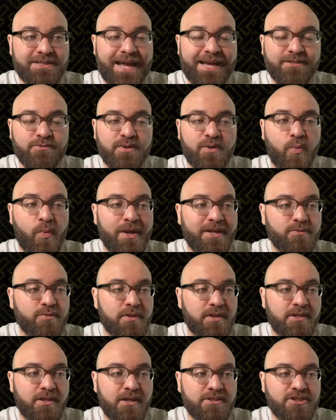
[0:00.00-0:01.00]
last week, Wicks with
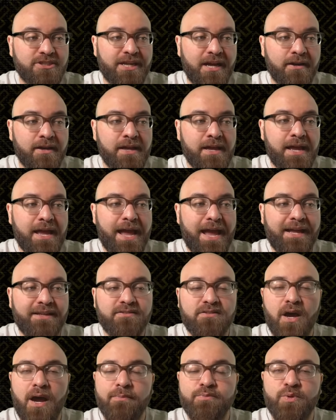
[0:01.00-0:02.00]
a touchdown and
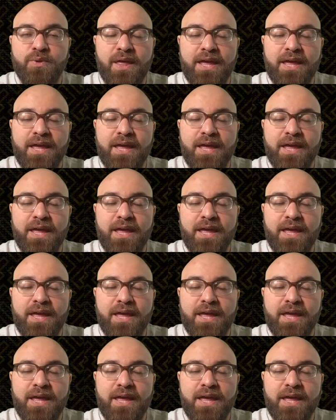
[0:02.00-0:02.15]
Dobbs with